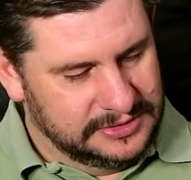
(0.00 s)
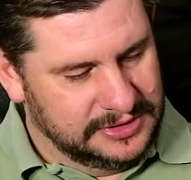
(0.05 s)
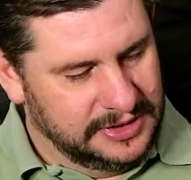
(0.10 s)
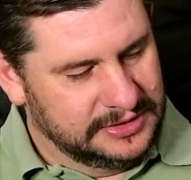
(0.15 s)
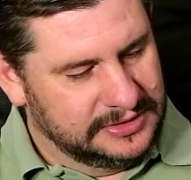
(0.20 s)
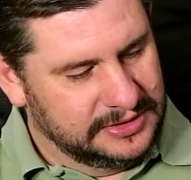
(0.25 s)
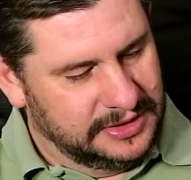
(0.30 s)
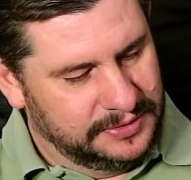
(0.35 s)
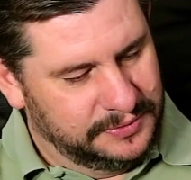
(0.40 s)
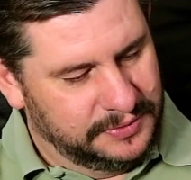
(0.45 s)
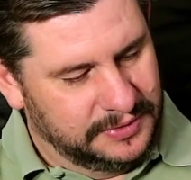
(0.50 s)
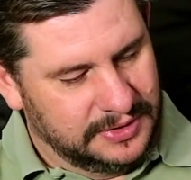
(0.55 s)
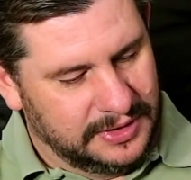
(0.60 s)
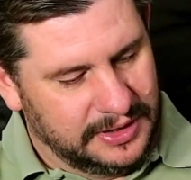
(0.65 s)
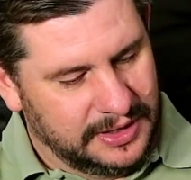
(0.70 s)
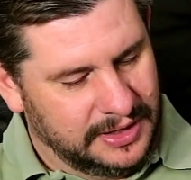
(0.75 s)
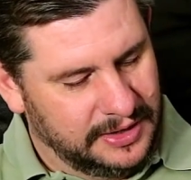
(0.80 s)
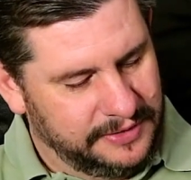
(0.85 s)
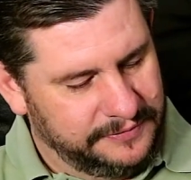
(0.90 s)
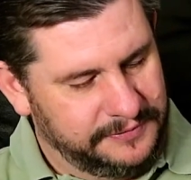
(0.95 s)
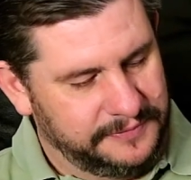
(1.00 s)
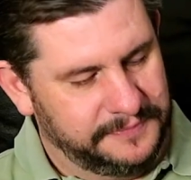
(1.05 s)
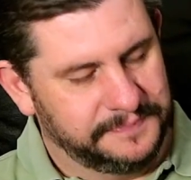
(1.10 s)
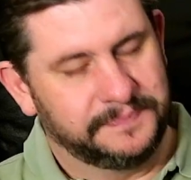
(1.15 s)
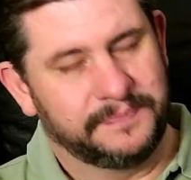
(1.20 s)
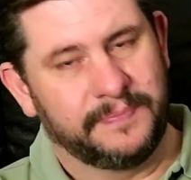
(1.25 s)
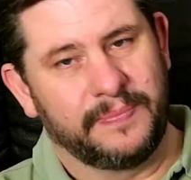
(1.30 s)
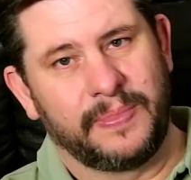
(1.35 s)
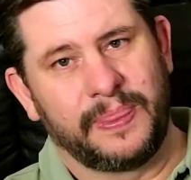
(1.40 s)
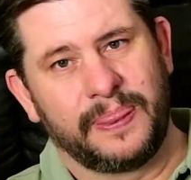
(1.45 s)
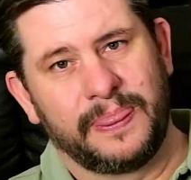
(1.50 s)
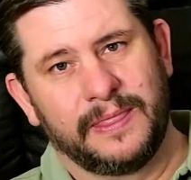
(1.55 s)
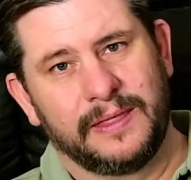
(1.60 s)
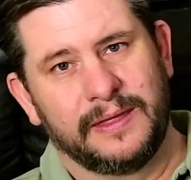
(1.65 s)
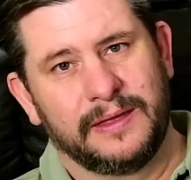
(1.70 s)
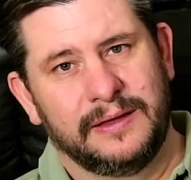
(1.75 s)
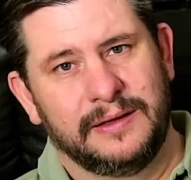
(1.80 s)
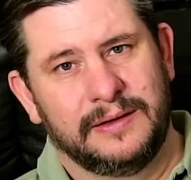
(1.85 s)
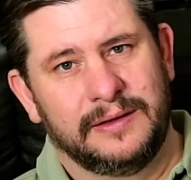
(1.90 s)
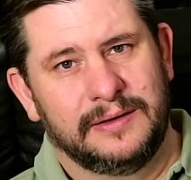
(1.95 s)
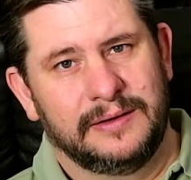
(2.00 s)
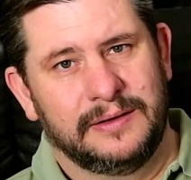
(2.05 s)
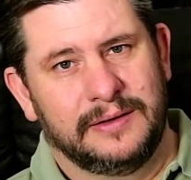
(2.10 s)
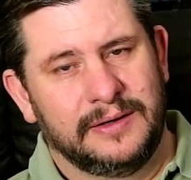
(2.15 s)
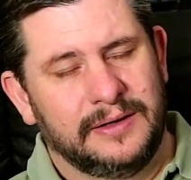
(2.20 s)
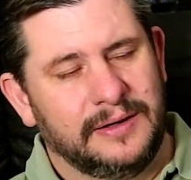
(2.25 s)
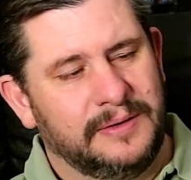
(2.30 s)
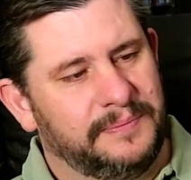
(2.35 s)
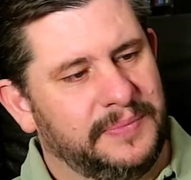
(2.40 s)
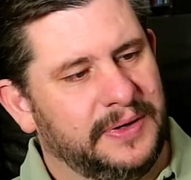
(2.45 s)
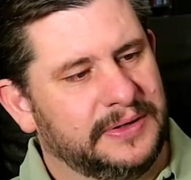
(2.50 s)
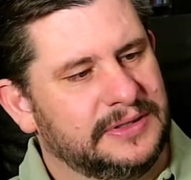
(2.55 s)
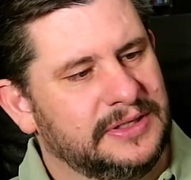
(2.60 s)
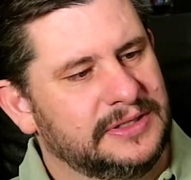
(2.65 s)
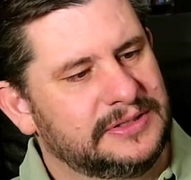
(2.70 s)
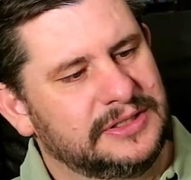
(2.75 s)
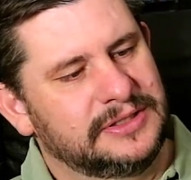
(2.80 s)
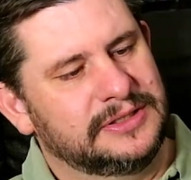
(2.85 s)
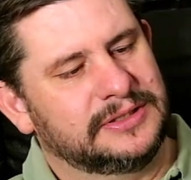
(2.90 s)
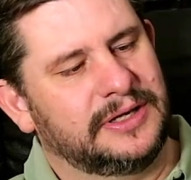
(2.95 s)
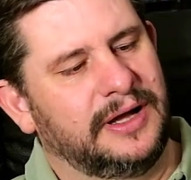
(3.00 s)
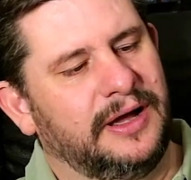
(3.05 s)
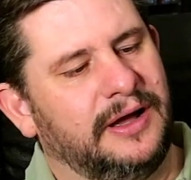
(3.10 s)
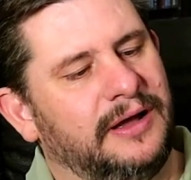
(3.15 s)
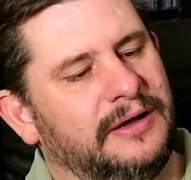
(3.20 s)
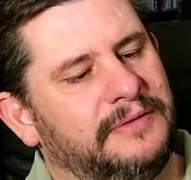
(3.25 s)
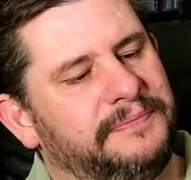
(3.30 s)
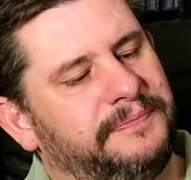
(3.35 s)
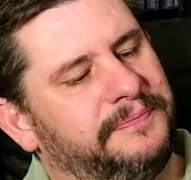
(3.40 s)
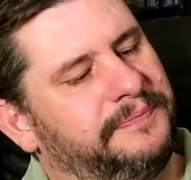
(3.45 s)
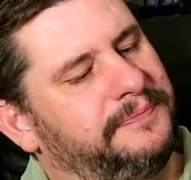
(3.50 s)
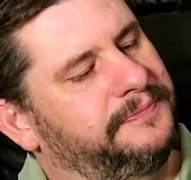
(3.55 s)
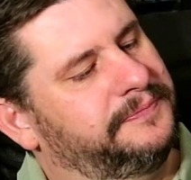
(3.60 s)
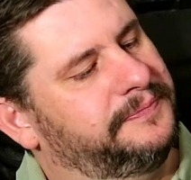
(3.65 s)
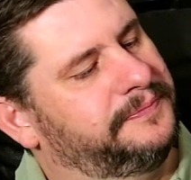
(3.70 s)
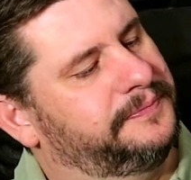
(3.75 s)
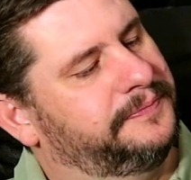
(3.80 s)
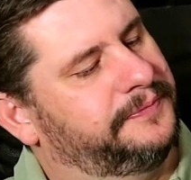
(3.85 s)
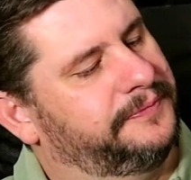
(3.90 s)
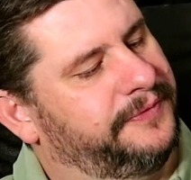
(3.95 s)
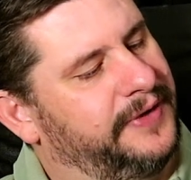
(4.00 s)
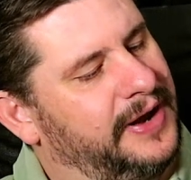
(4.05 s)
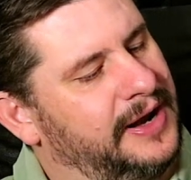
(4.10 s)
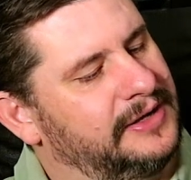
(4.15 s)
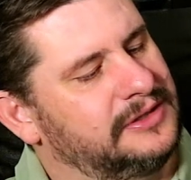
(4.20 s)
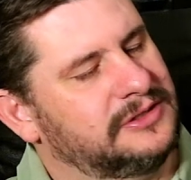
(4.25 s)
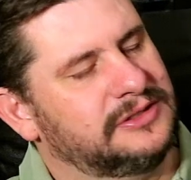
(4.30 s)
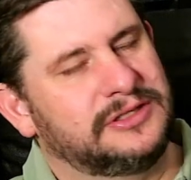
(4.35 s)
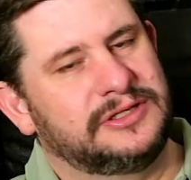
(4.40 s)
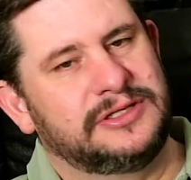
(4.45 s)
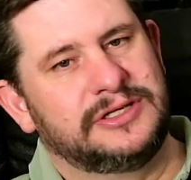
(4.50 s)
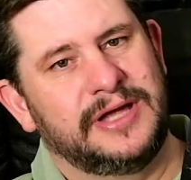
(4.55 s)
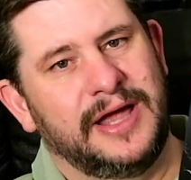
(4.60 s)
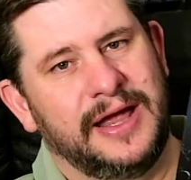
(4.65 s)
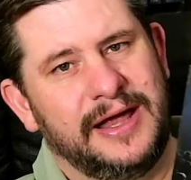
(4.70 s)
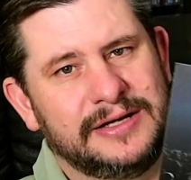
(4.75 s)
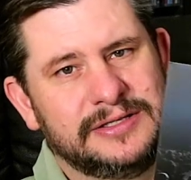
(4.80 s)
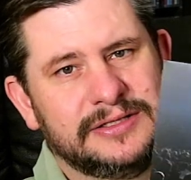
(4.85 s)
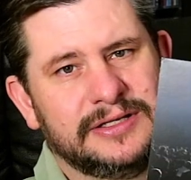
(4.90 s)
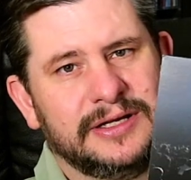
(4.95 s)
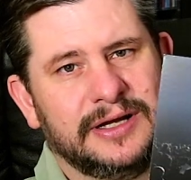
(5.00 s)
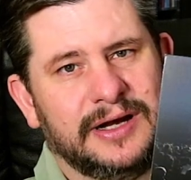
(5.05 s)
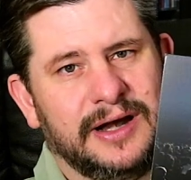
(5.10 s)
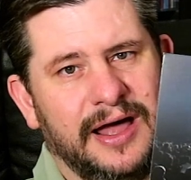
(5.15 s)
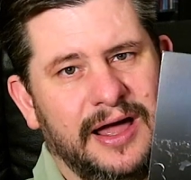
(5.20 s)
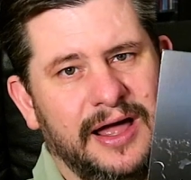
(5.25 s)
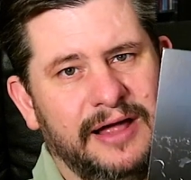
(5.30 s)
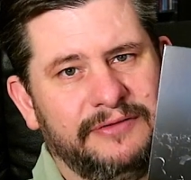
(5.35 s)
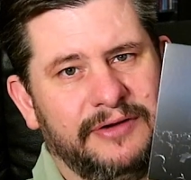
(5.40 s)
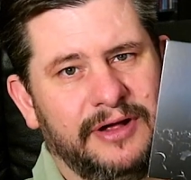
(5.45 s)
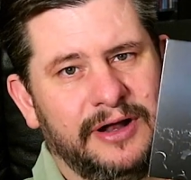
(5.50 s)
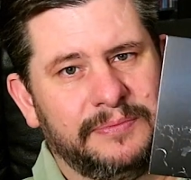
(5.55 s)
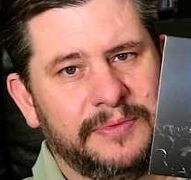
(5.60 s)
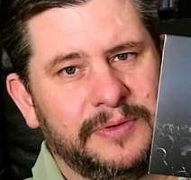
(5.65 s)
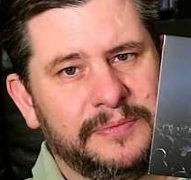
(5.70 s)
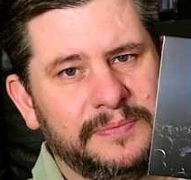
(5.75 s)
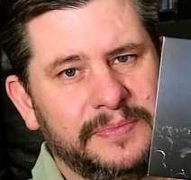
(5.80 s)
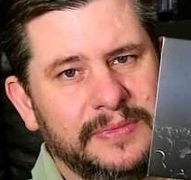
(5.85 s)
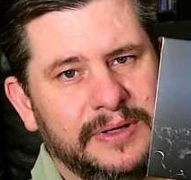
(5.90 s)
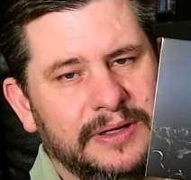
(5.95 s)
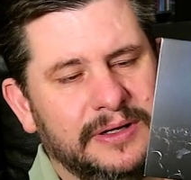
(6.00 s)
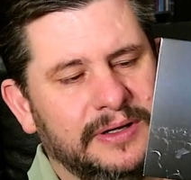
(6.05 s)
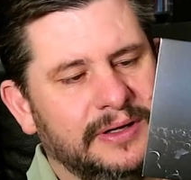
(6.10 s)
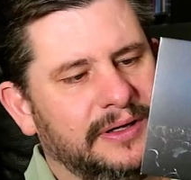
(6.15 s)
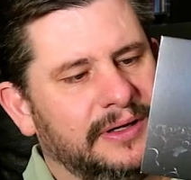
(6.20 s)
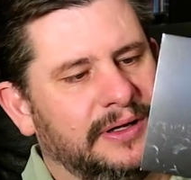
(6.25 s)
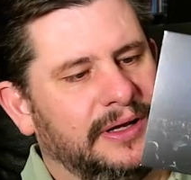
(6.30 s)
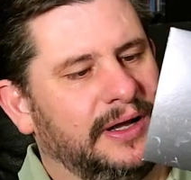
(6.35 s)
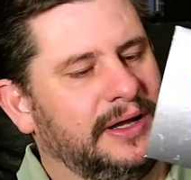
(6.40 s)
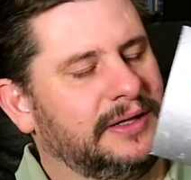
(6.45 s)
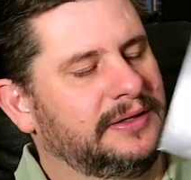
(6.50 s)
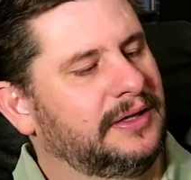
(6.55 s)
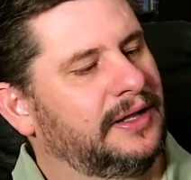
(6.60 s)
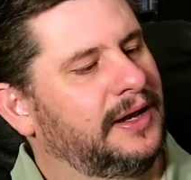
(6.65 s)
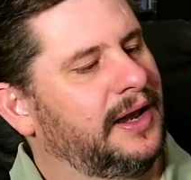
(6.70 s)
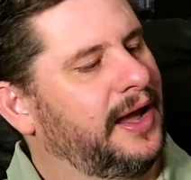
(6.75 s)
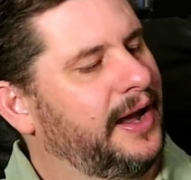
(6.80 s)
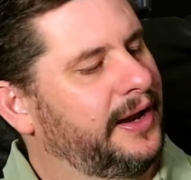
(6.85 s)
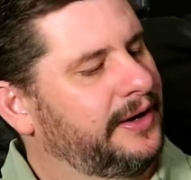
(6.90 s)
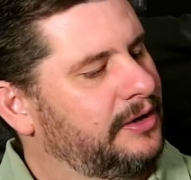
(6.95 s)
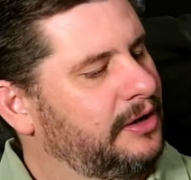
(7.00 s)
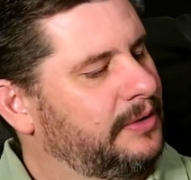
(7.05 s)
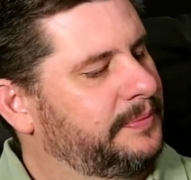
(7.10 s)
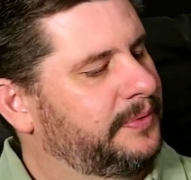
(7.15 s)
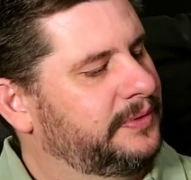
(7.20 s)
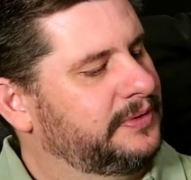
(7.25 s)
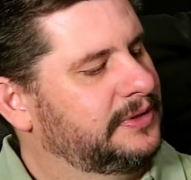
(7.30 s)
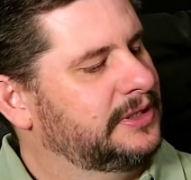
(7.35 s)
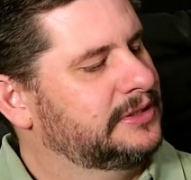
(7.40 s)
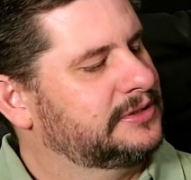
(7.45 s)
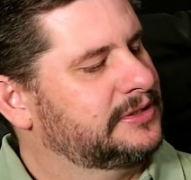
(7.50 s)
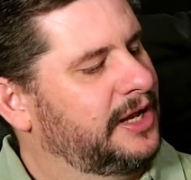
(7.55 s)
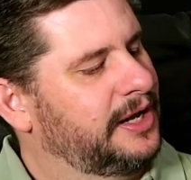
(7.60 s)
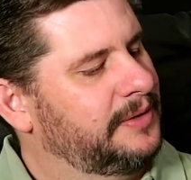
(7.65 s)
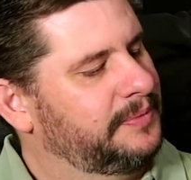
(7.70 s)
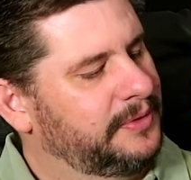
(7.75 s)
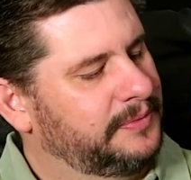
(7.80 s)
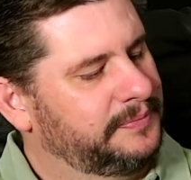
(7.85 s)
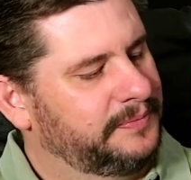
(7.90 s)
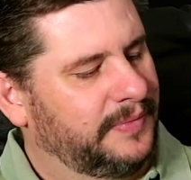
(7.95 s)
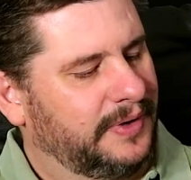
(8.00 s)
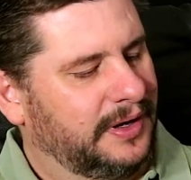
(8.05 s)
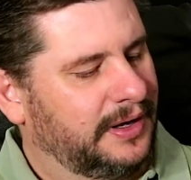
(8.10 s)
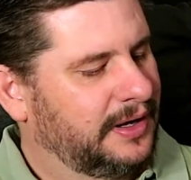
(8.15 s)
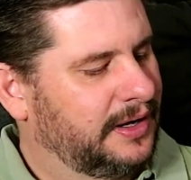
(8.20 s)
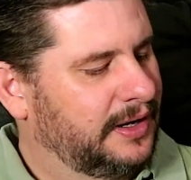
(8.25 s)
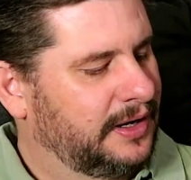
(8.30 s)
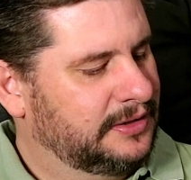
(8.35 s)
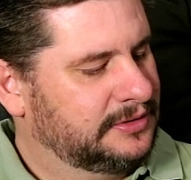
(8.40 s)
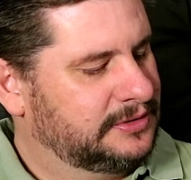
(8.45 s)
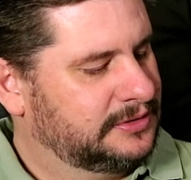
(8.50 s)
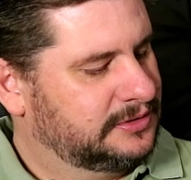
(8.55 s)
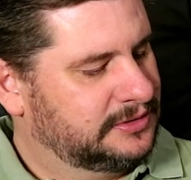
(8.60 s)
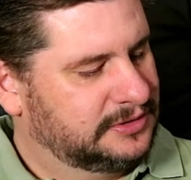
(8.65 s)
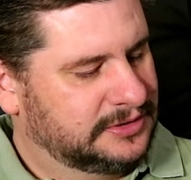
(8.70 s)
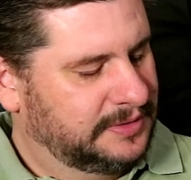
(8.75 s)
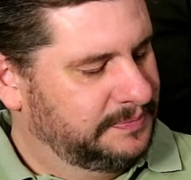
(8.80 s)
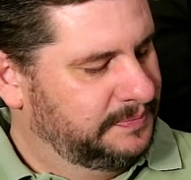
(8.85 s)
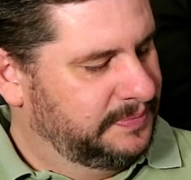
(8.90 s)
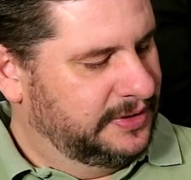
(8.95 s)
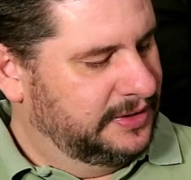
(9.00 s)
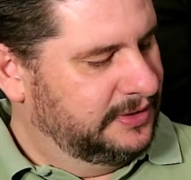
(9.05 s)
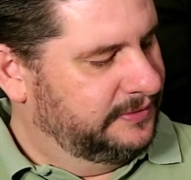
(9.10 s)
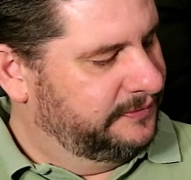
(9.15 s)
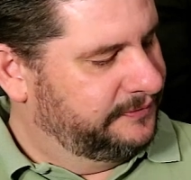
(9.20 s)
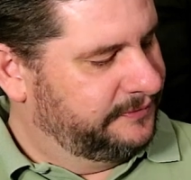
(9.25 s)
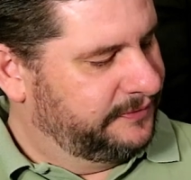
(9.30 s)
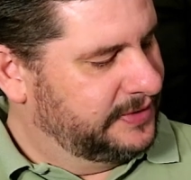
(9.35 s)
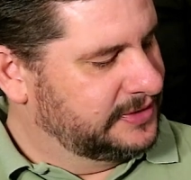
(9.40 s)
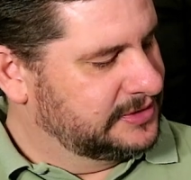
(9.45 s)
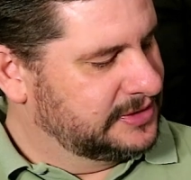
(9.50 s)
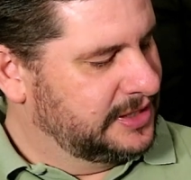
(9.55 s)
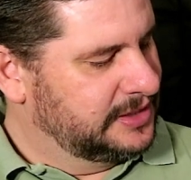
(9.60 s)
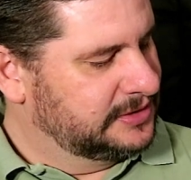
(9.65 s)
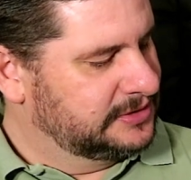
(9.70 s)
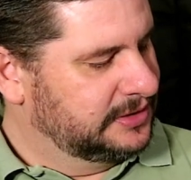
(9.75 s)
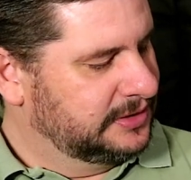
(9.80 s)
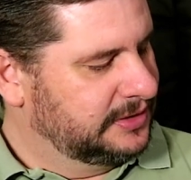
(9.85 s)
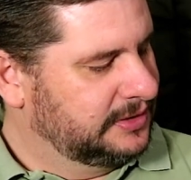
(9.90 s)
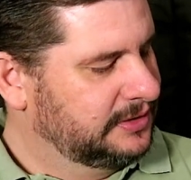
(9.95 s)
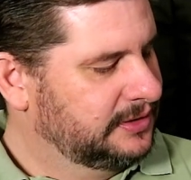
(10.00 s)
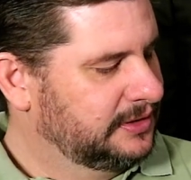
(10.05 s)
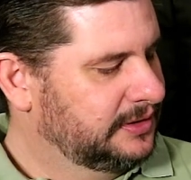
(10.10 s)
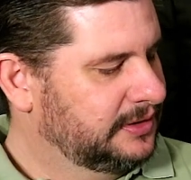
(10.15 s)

JJ were alive. But this is a fantastic live album. And the lineup on this album are simply fantastic.